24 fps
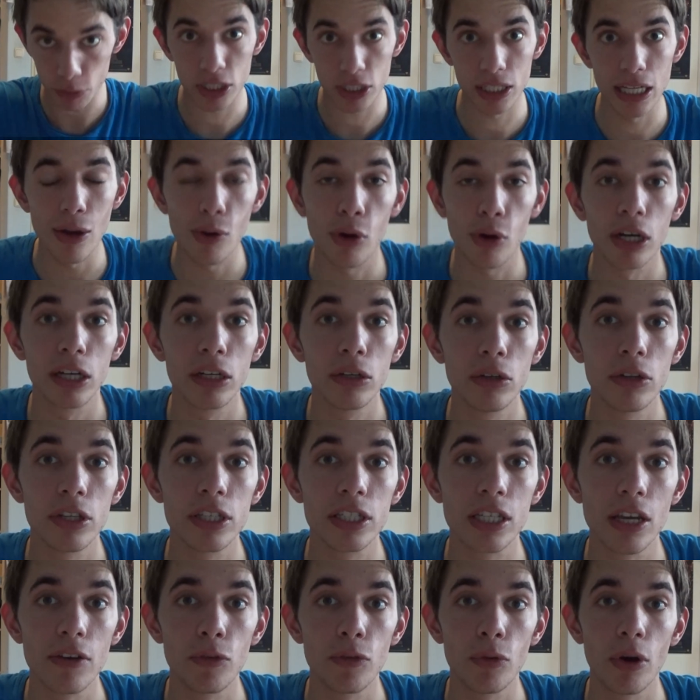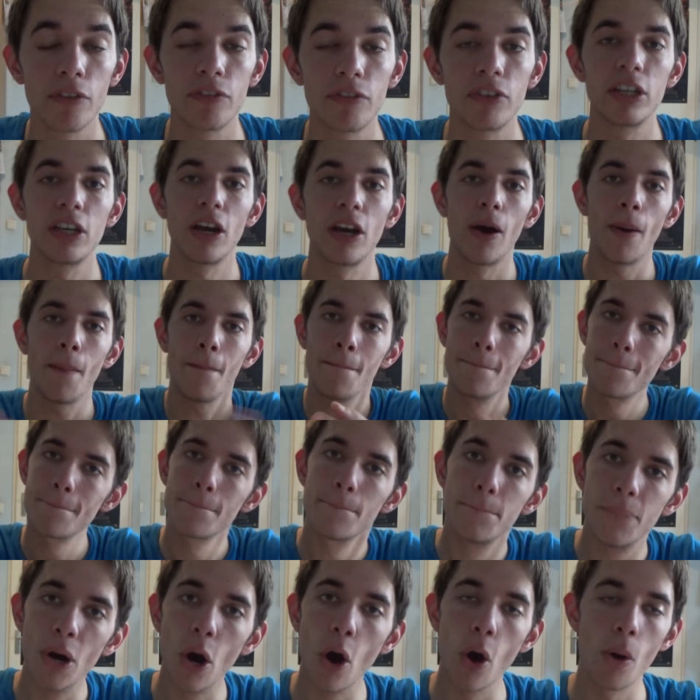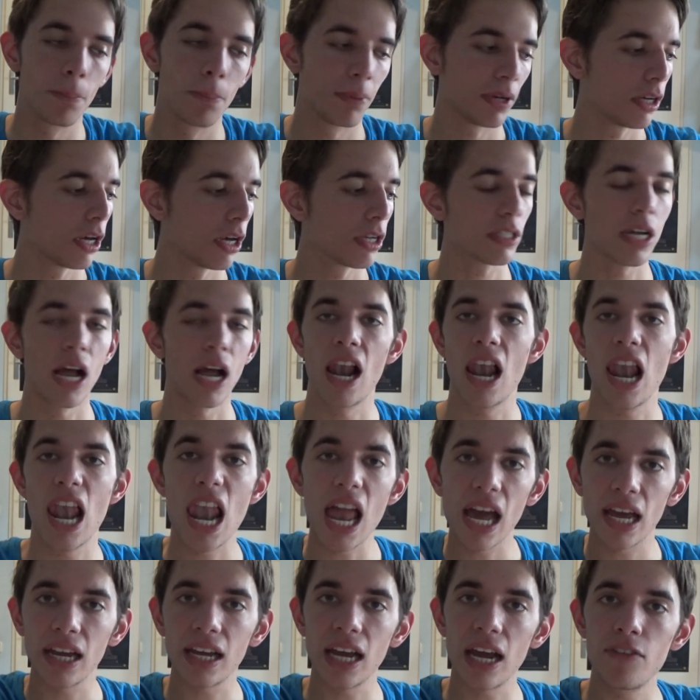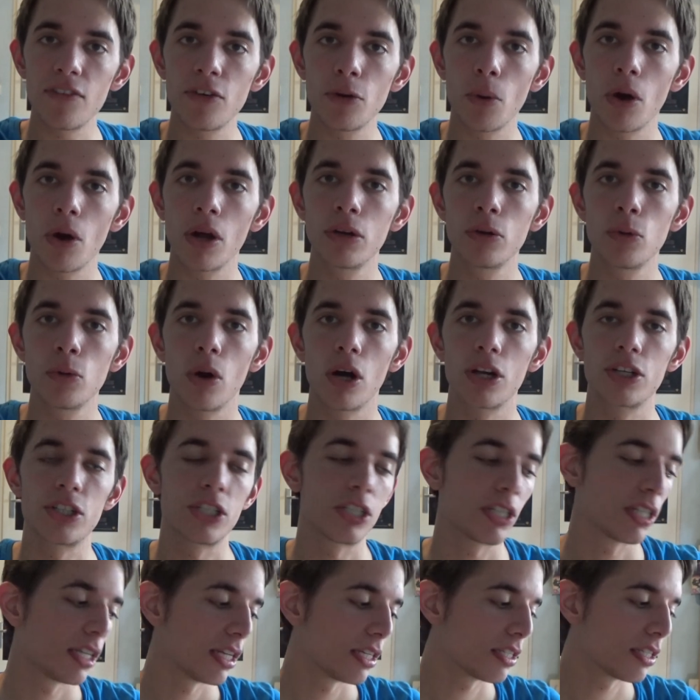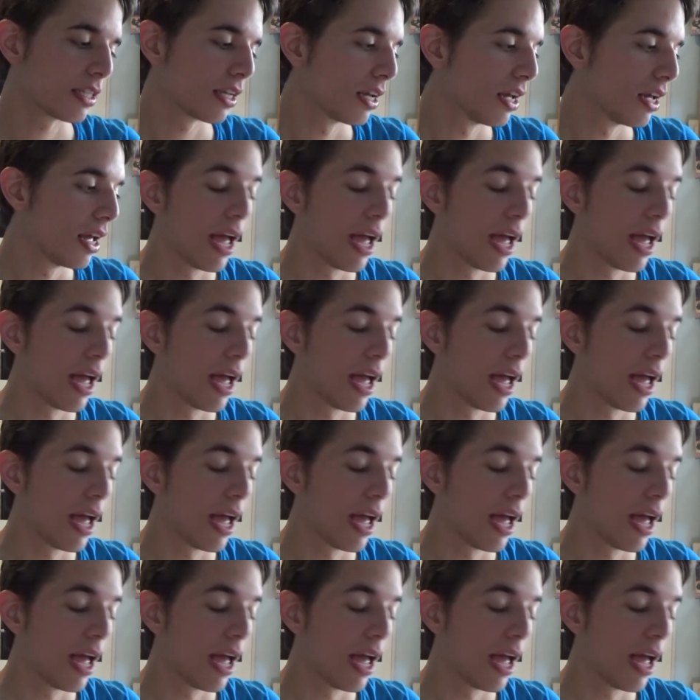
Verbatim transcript: still gonna do this giveaway video, boom, because I like everyone who watches this.